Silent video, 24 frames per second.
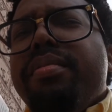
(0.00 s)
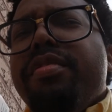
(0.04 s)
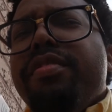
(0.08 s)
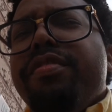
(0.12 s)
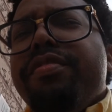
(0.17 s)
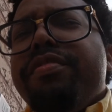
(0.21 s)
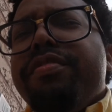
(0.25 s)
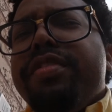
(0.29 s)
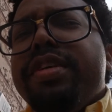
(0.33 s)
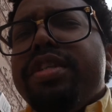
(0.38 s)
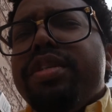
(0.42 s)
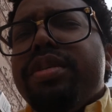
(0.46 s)

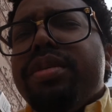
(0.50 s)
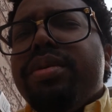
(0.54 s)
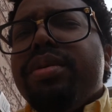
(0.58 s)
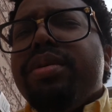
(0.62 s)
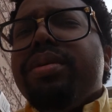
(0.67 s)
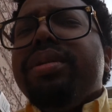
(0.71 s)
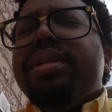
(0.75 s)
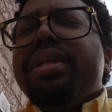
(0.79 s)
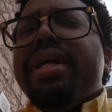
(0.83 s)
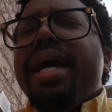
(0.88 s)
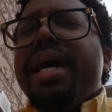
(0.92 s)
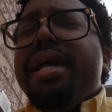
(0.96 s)

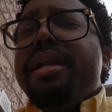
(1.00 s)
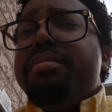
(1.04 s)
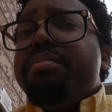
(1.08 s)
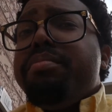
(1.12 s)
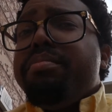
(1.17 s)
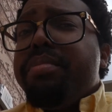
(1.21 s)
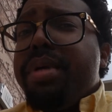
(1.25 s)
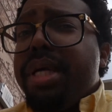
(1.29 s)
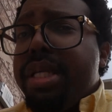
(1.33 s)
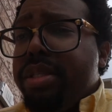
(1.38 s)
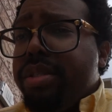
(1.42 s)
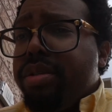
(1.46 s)
physical and
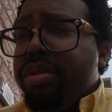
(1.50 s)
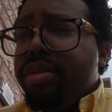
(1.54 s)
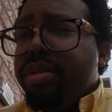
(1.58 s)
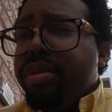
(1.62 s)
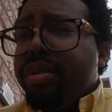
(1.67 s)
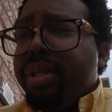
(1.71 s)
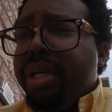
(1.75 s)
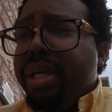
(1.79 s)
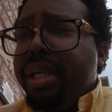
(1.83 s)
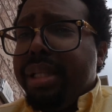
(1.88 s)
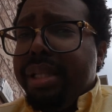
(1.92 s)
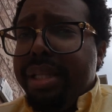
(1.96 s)

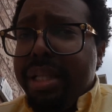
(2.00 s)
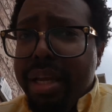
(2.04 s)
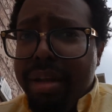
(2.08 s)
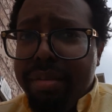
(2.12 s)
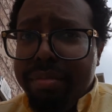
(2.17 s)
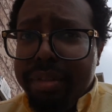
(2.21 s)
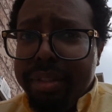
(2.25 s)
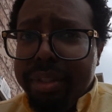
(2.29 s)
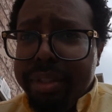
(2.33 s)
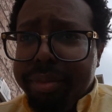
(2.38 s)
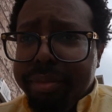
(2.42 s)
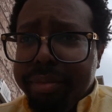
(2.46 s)
mental
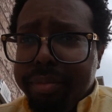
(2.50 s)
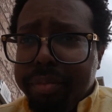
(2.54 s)
level,